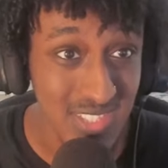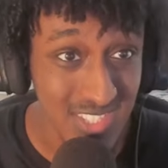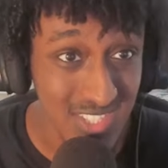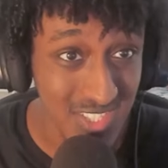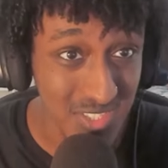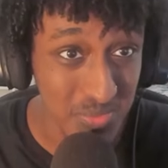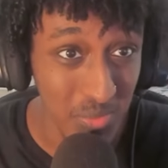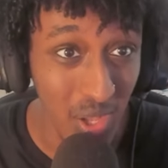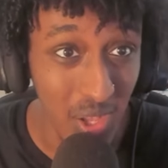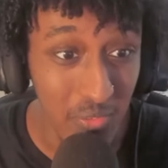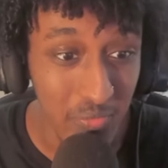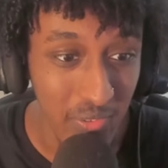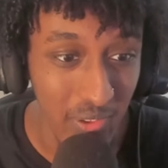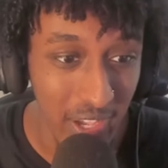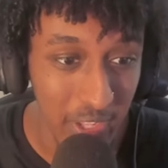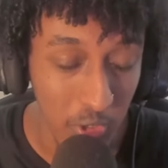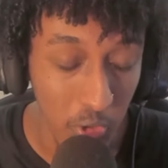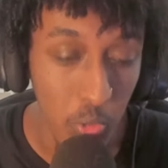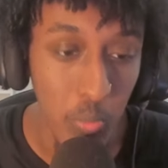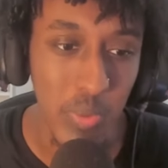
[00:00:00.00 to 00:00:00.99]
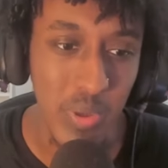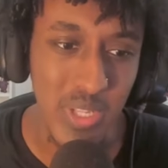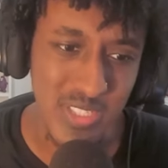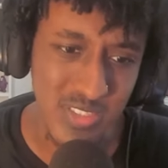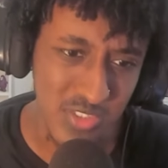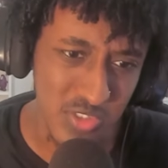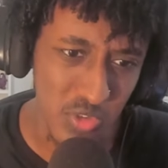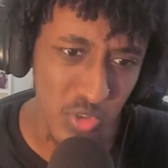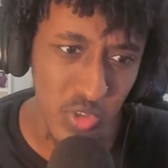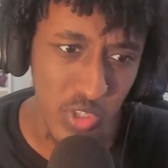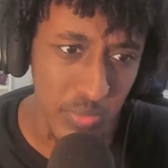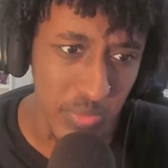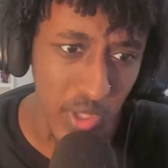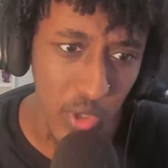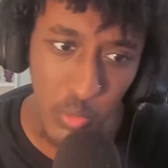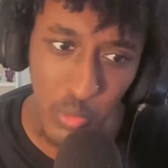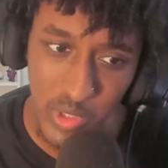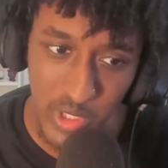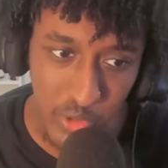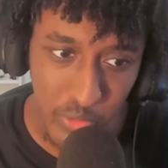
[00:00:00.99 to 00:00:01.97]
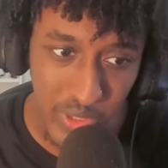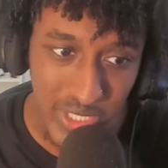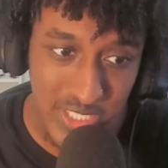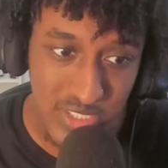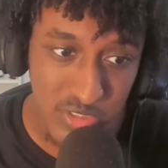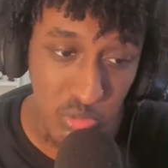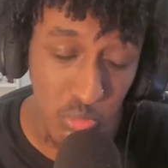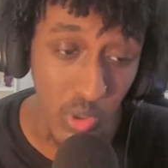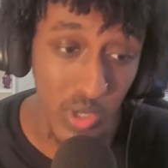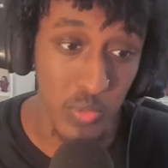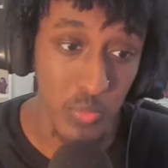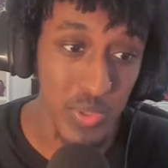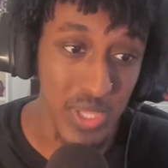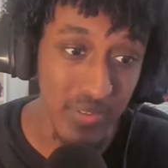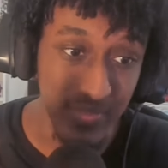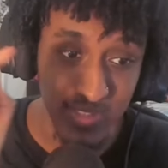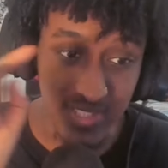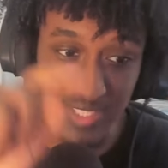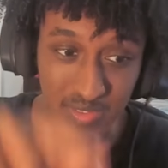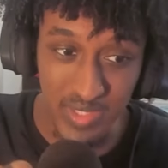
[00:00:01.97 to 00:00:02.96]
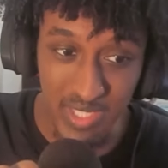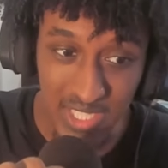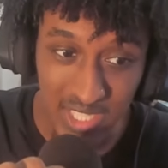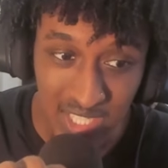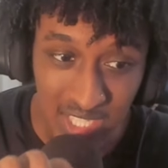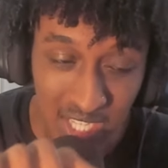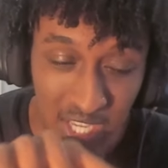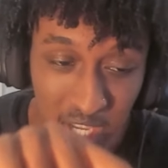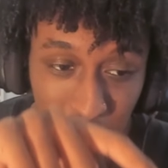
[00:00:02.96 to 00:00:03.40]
is a small final, but it's still going to be a really crazy one. We have ZVD